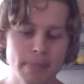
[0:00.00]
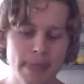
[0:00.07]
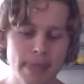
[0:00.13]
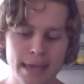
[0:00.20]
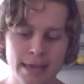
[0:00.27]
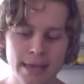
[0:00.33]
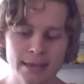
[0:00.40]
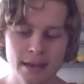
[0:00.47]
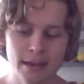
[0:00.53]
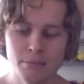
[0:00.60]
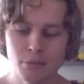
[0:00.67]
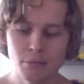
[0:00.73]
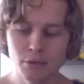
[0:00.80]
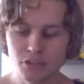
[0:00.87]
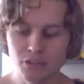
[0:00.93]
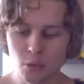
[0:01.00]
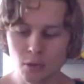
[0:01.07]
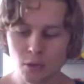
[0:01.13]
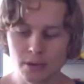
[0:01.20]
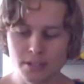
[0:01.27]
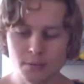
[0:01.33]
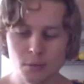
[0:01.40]
And I moved
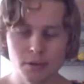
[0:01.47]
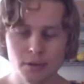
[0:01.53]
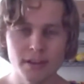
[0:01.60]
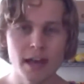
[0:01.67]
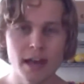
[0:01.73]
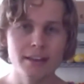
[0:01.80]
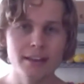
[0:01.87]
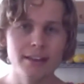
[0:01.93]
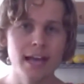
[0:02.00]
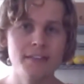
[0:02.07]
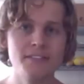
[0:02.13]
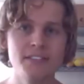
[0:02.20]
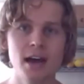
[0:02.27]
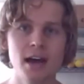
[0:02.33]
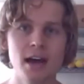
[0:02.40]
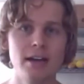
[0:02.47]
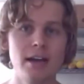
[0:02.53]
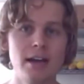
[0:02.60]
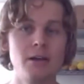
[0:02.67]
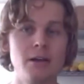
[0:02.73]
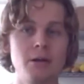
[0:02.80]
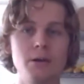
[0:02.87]
towards more of a healthy lifestyle, and
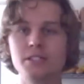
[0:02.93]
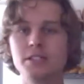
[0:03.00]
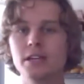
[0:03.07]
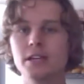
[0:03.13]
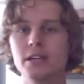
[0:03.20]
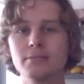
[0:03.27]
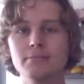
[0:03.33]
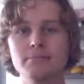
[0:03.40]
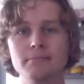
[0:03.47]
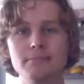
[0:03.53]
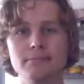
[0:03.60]
I noticed a